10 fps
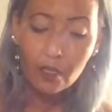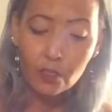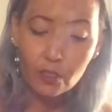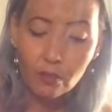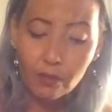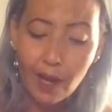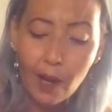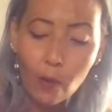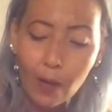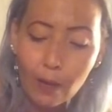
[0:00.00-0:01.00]
So
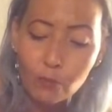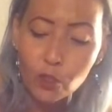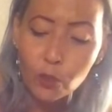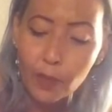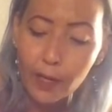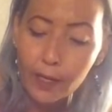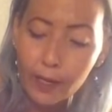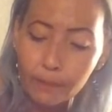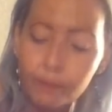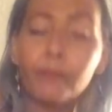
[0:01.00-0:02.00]
now I'm
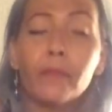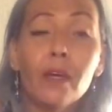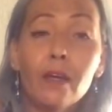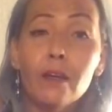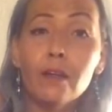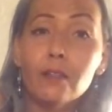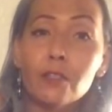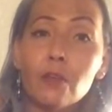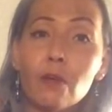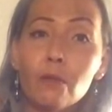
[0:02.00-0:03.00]
training,
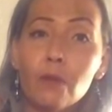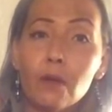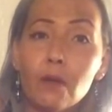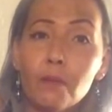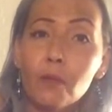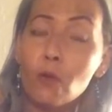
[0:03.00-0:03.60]
because a